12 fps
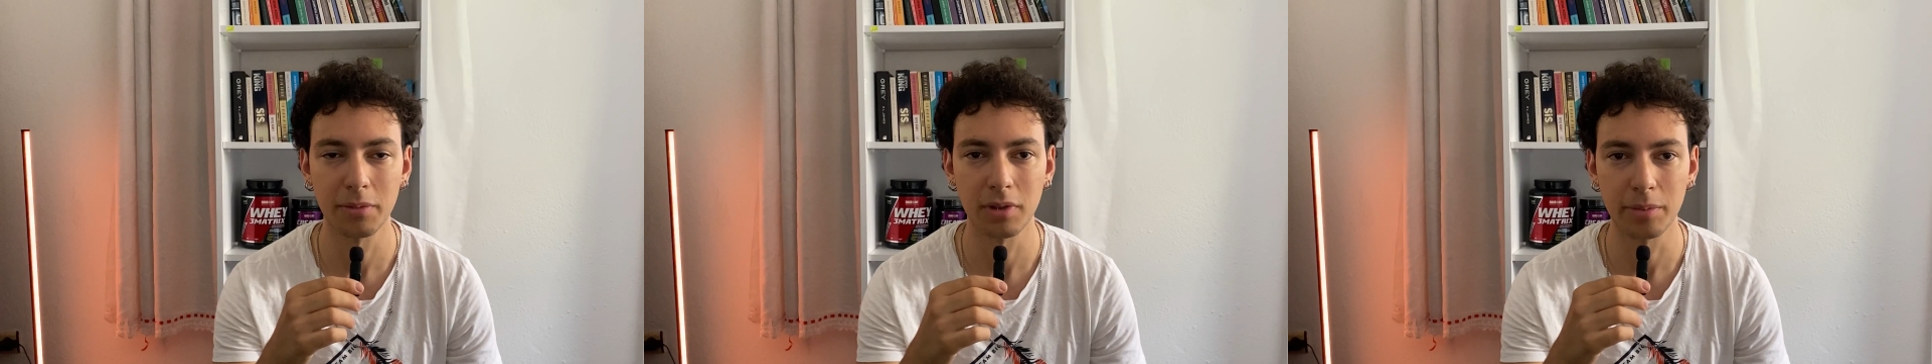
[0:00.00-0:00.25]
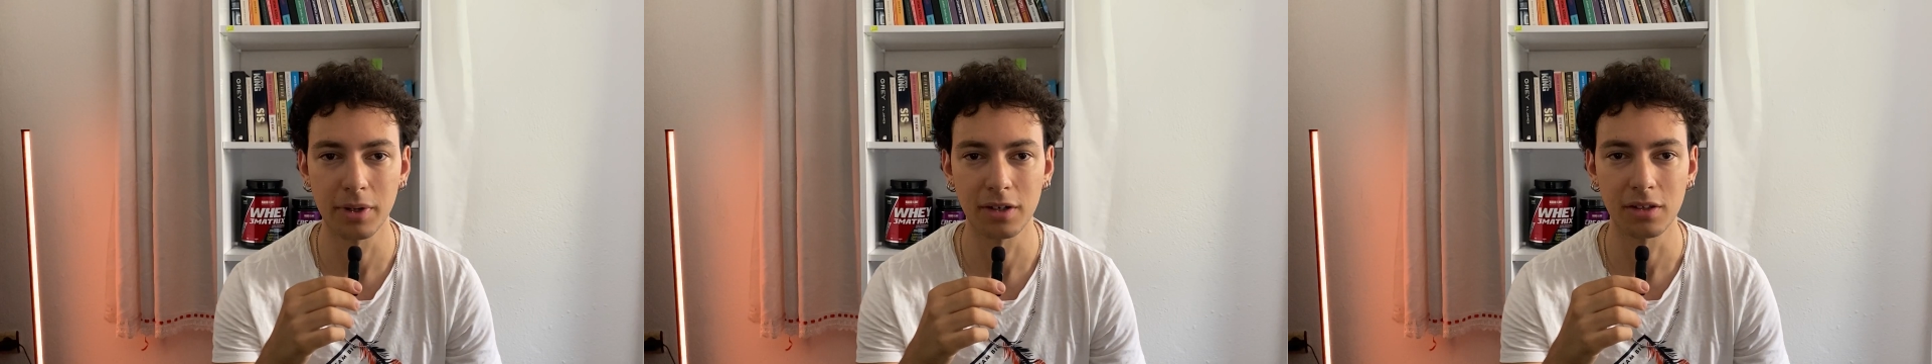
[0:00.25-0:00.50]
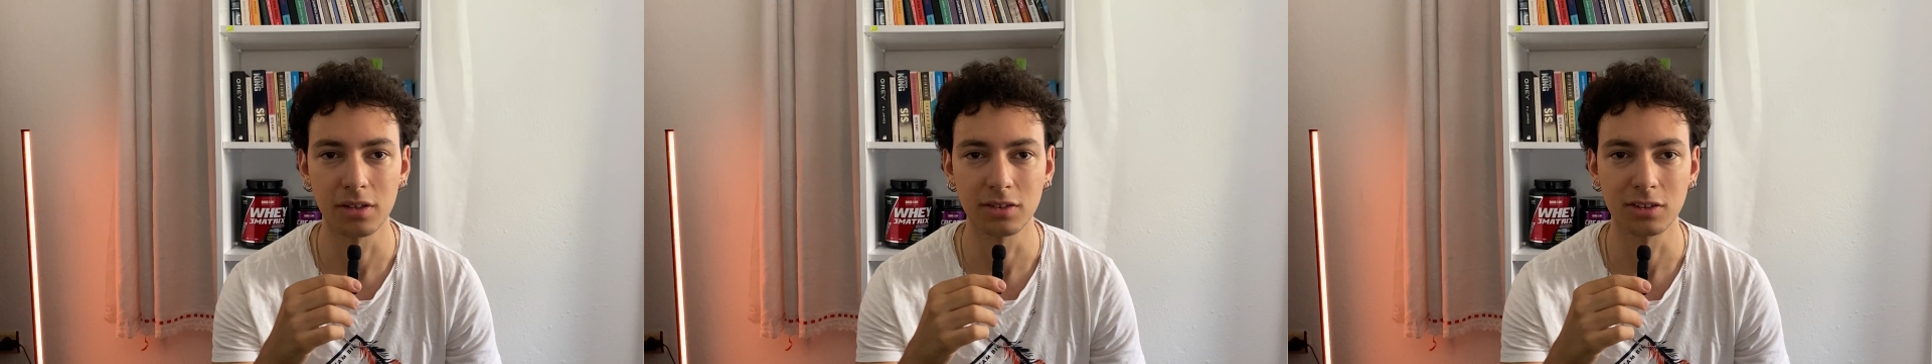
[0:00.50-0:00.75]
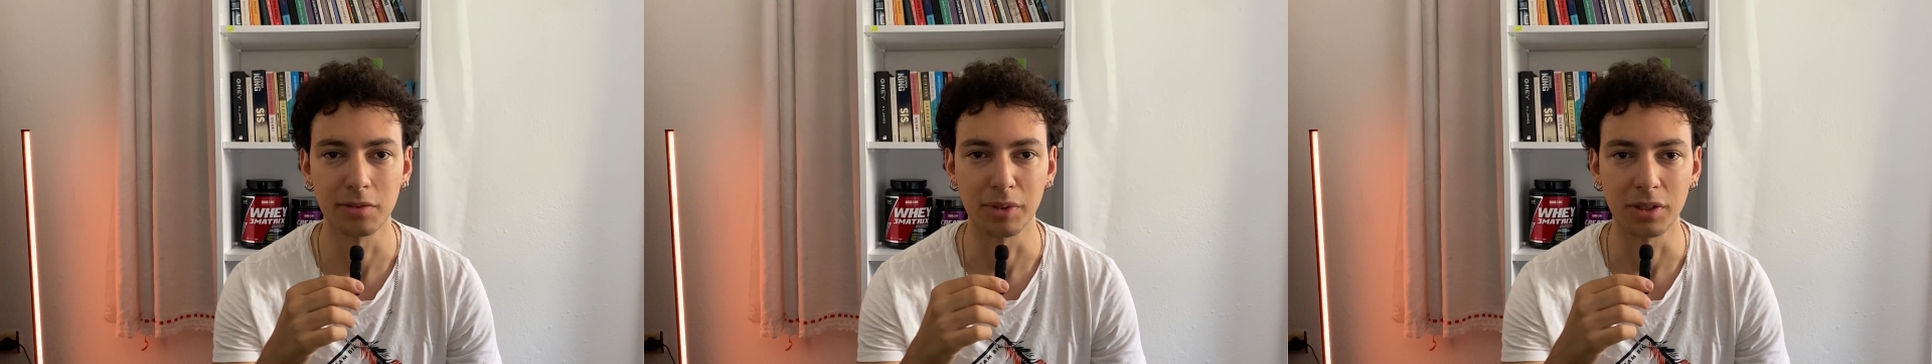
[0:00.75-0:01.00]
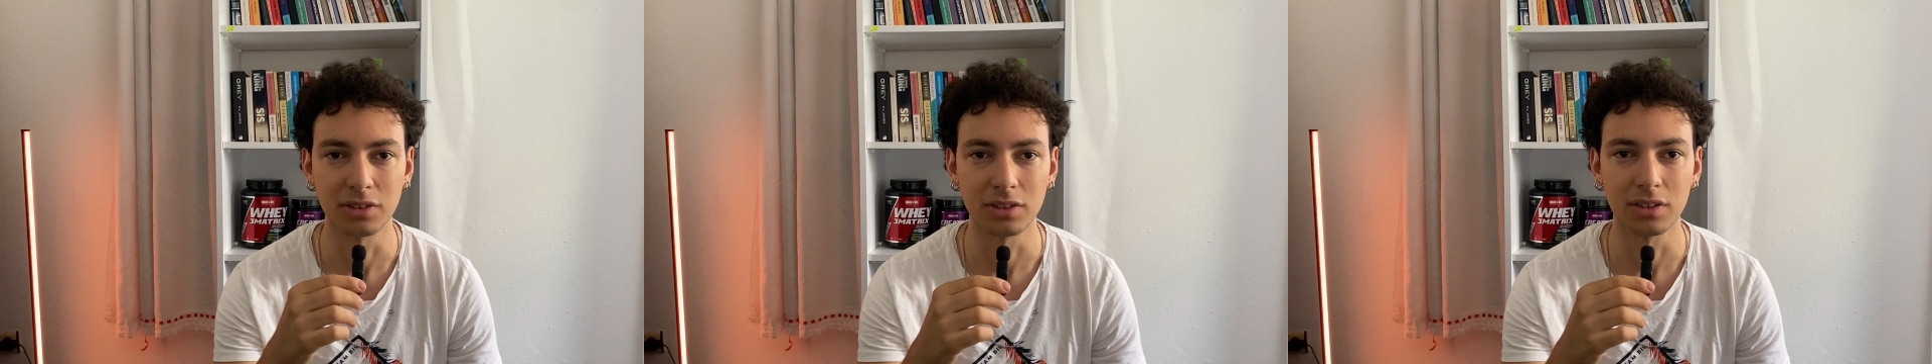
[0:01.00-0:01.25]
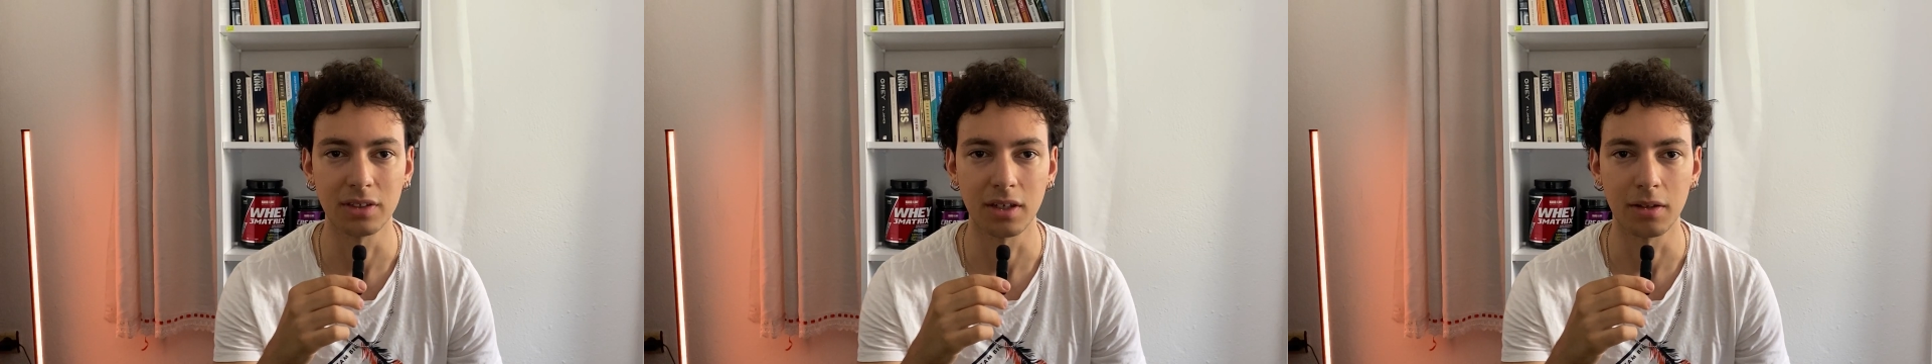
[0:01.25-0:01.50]
to be a part of this
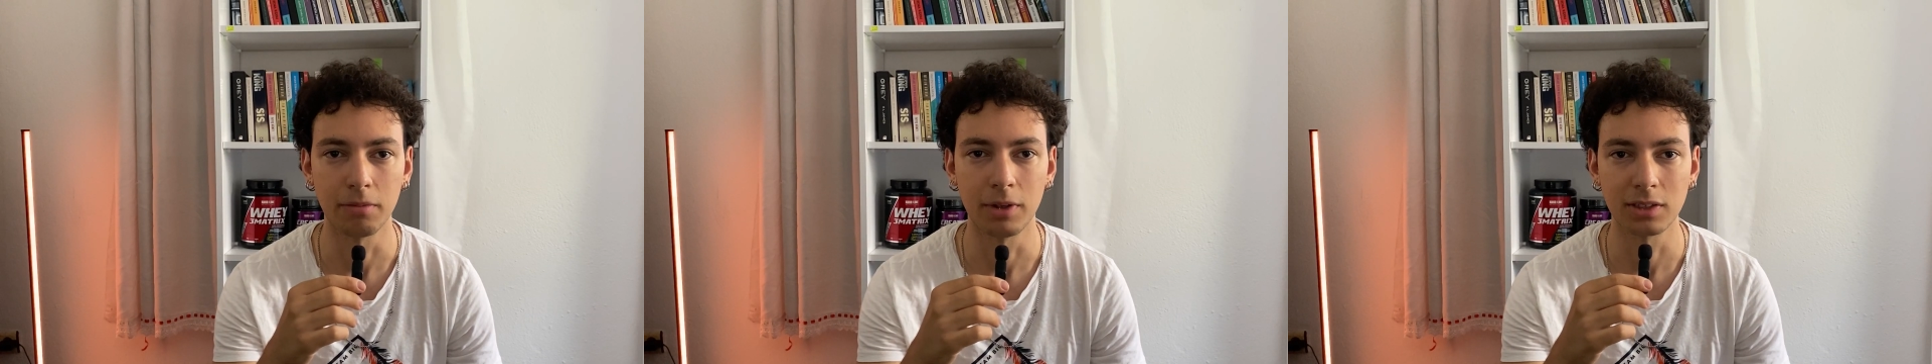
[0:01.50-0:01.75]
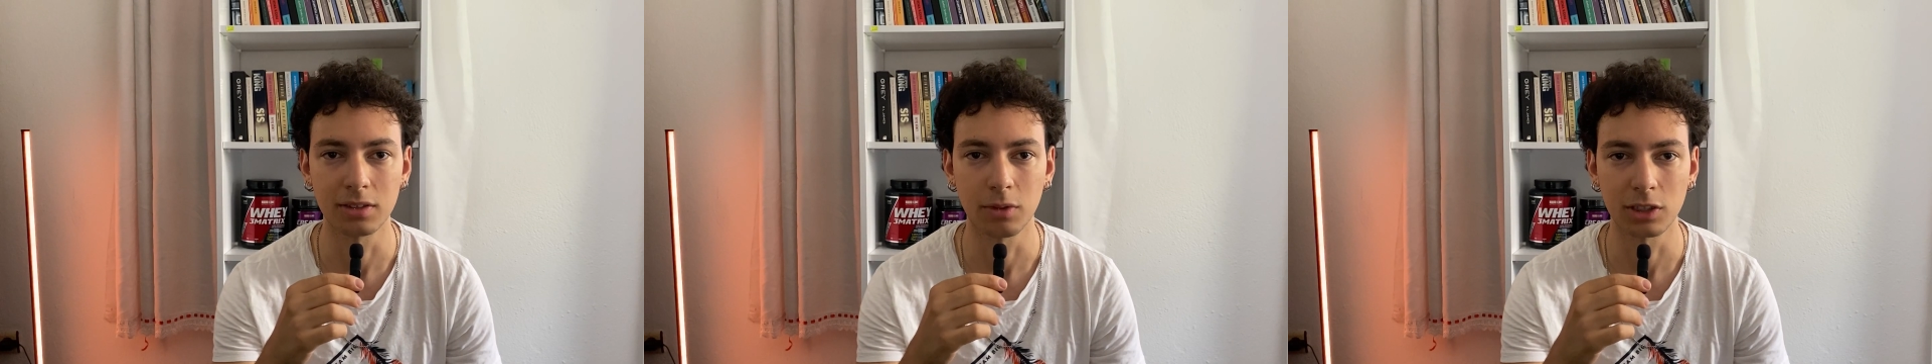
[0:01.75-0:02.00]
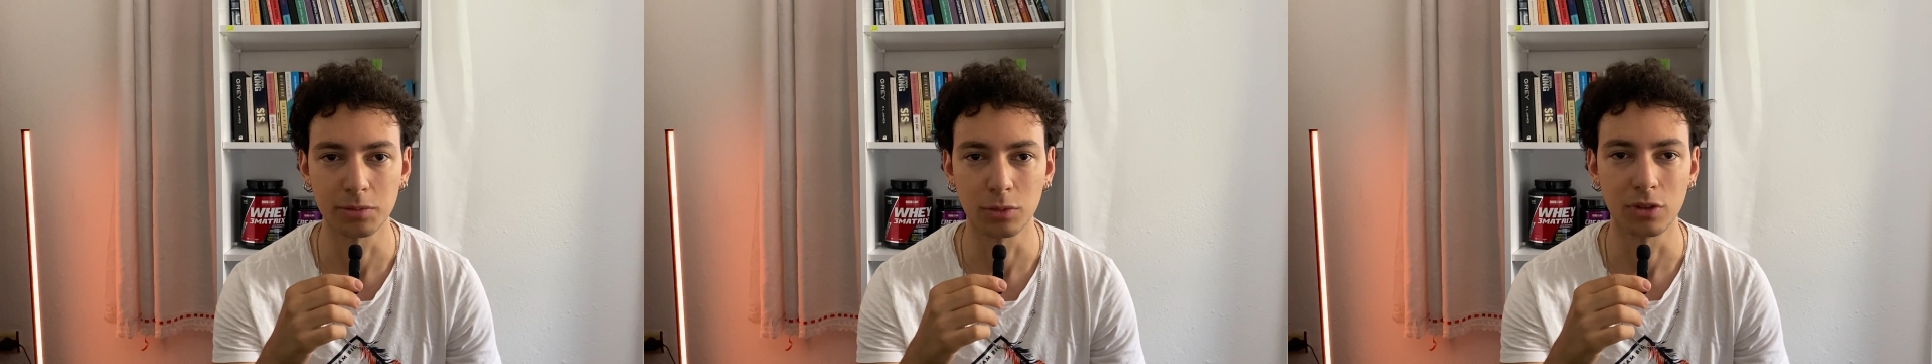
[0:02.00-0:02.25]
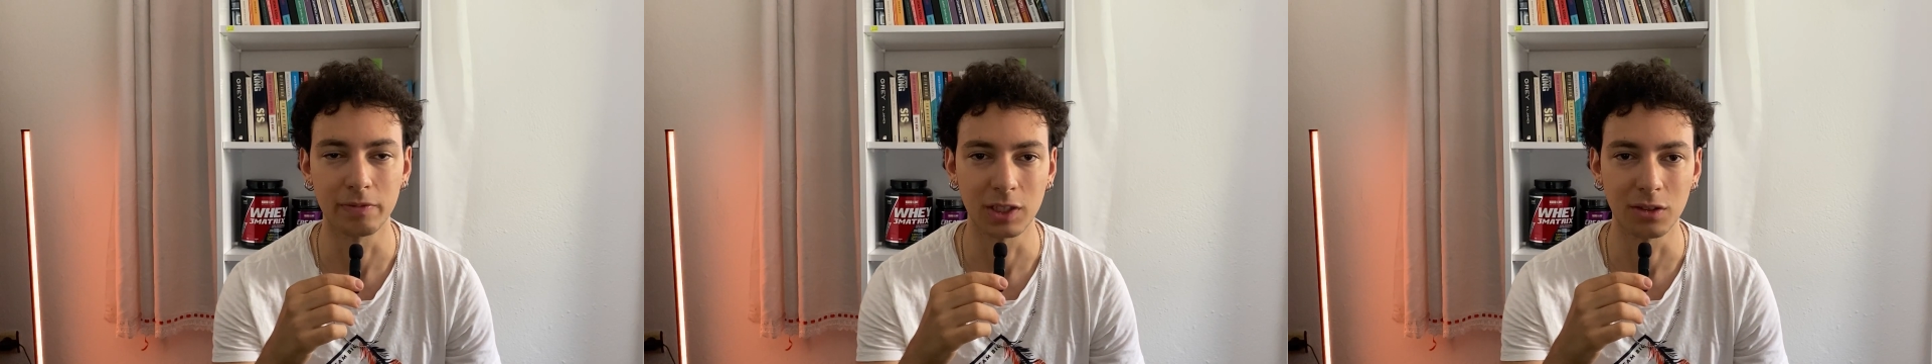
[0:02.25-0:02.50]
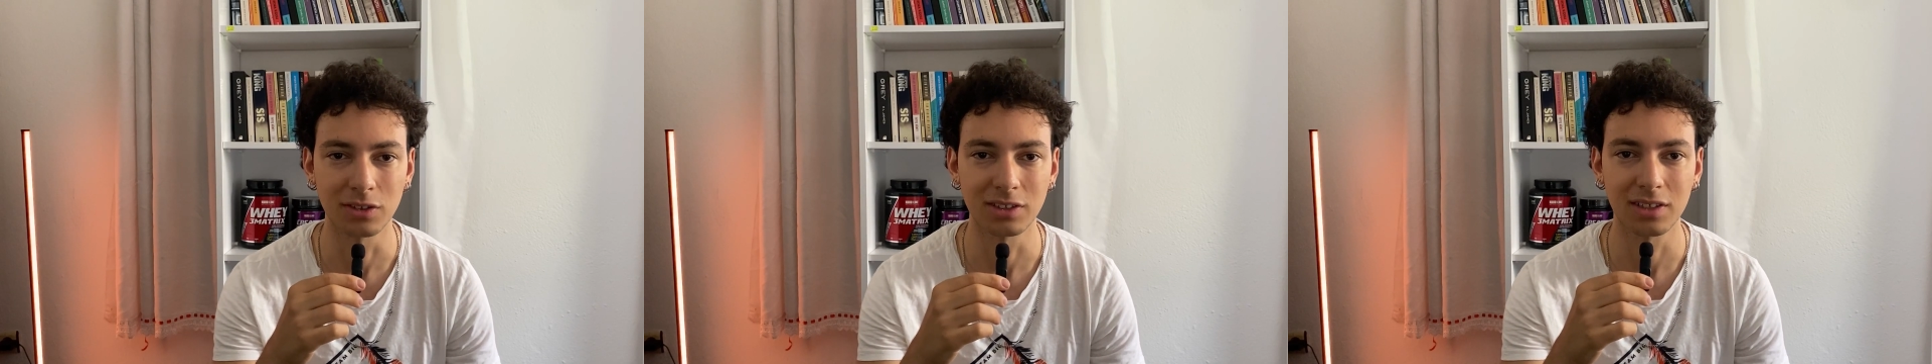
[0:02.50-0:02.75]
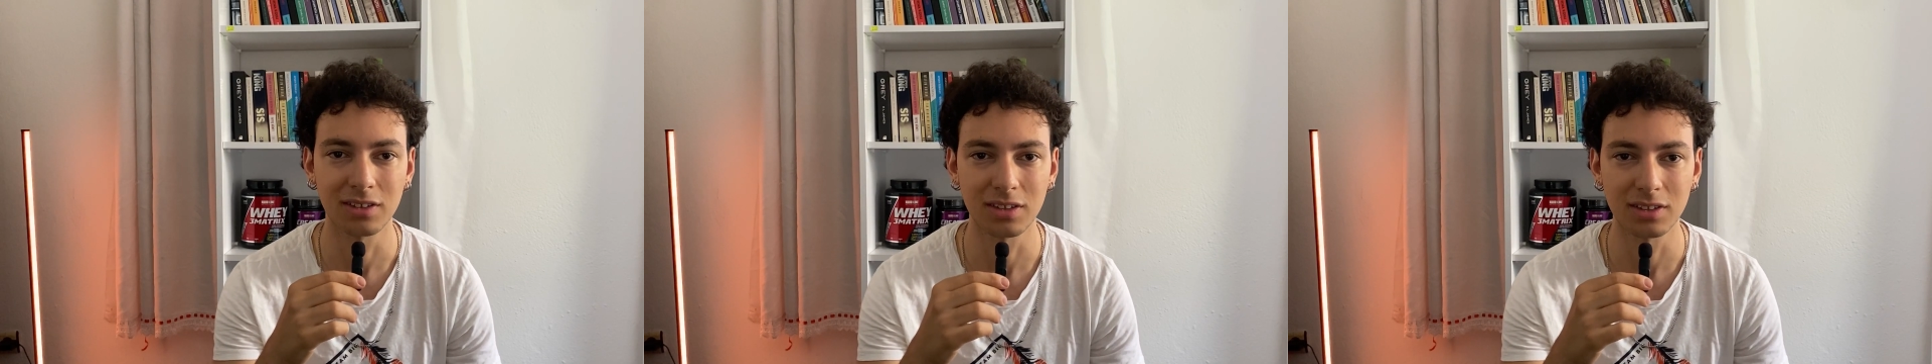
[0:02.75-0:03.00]
community and want to watch more videos
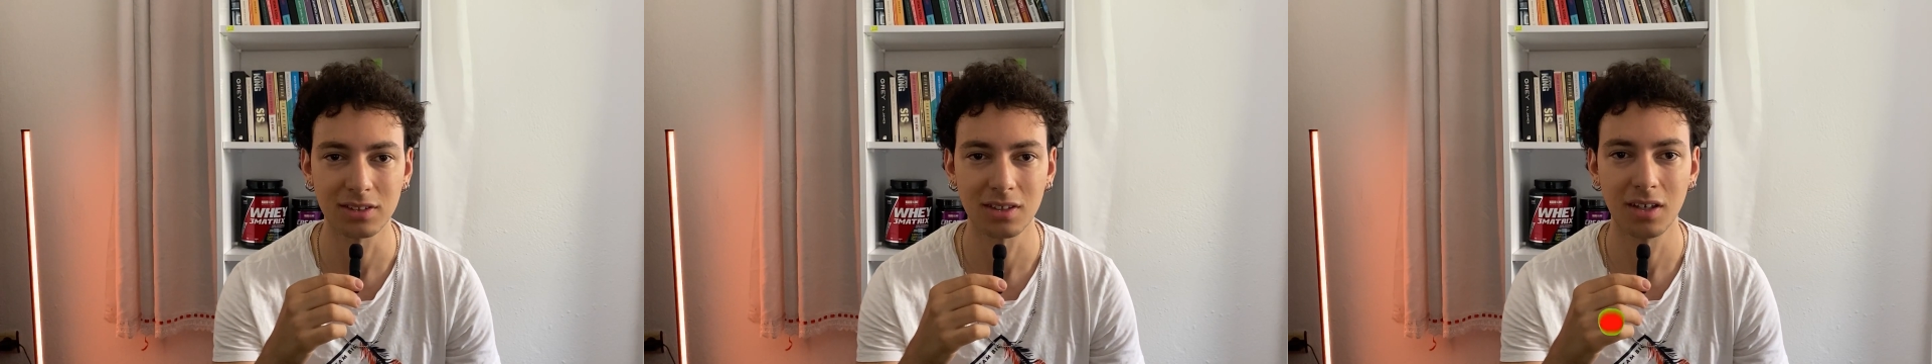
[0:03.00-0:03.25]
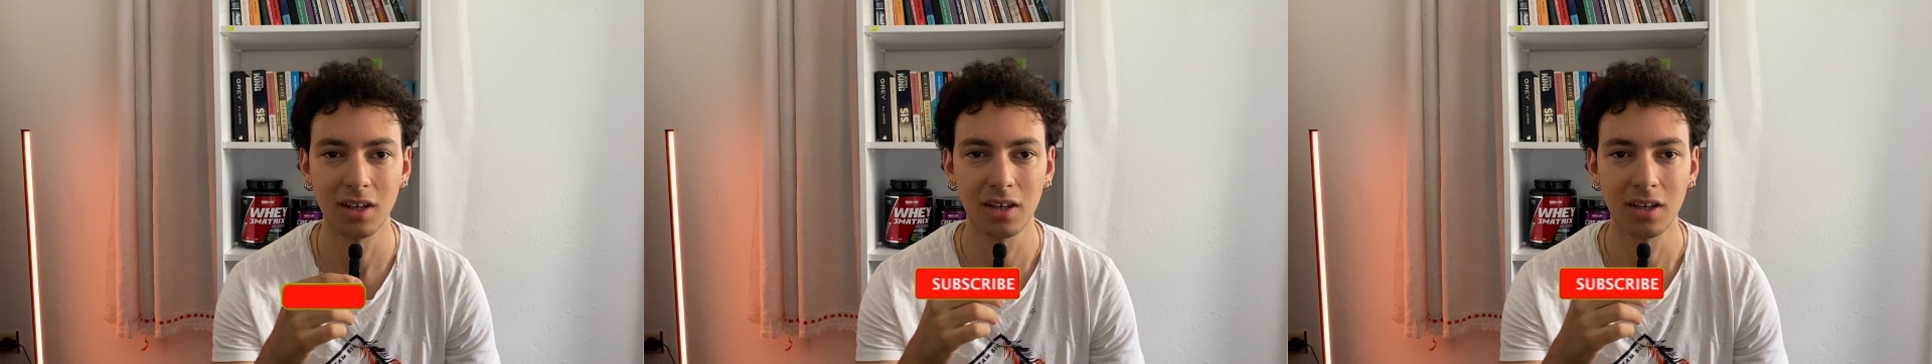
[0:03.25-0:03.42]
like this,